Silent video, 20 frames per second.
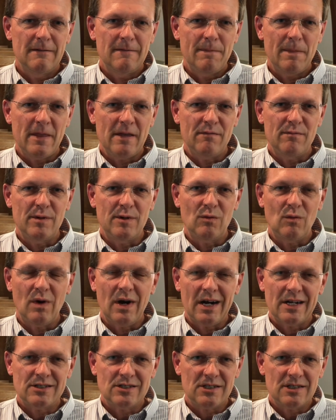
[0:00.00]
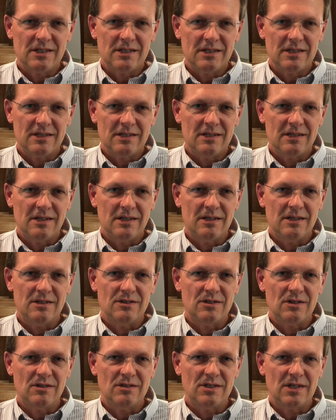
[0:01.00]
have been watching
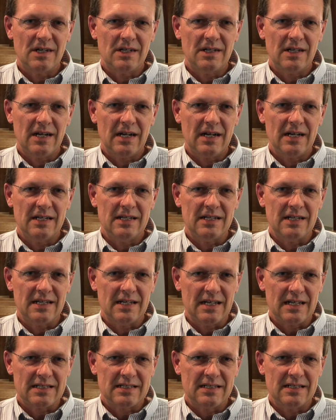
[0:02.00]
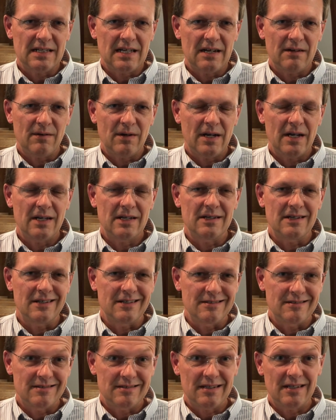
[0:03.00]
church online and connecting that way and
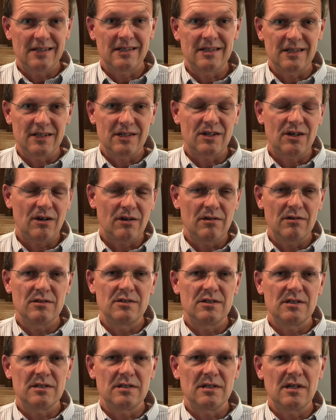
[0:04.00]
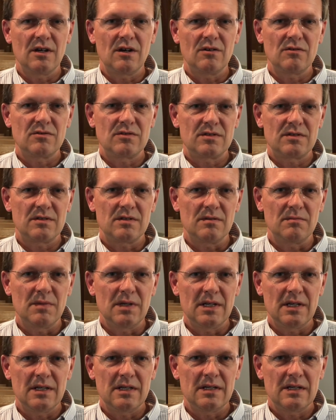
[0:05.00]
sending encouraging notes to
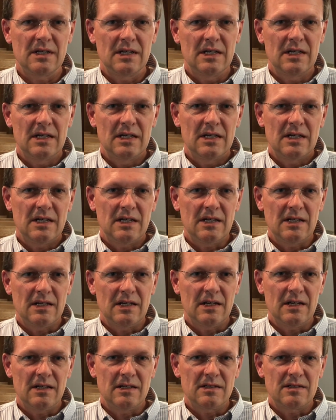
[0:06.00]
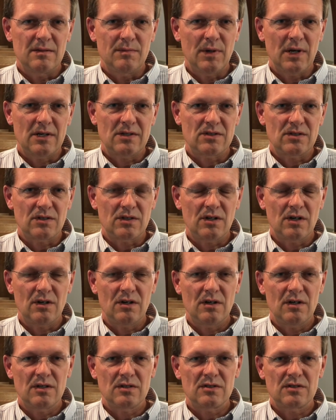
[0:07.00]
me and to Pastor
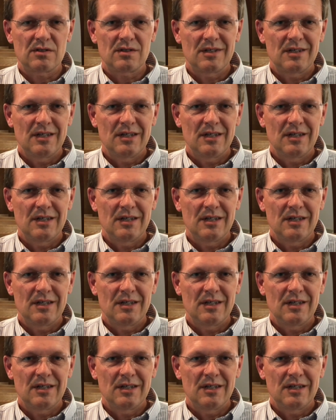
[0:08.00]
Curtis.